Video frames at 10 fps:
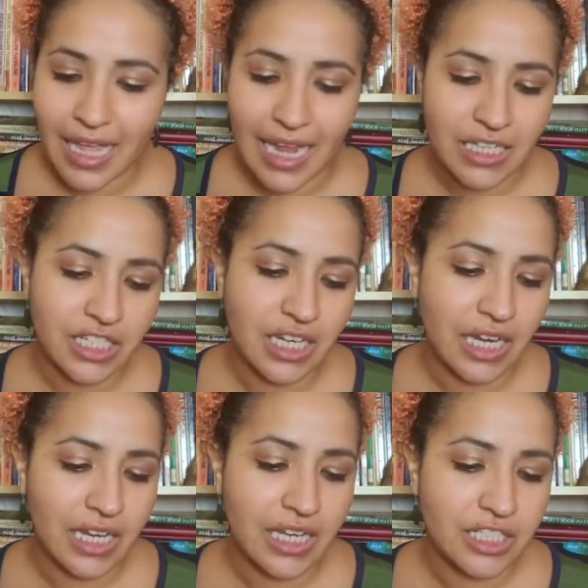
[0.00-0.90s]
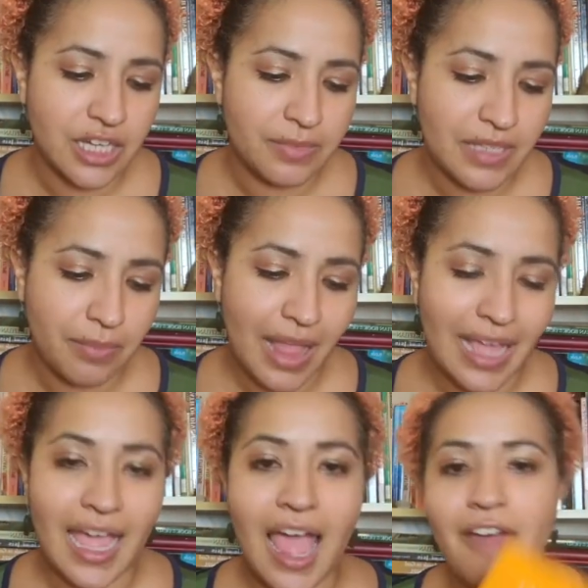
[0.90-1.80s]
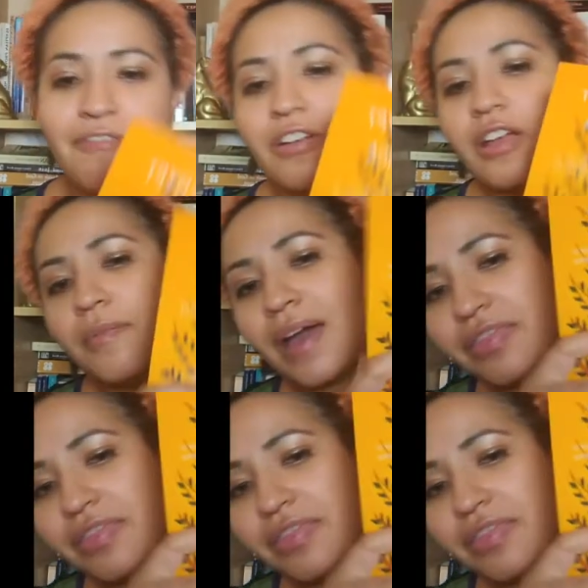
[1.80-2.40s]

Ancient Egypt and Black Africa by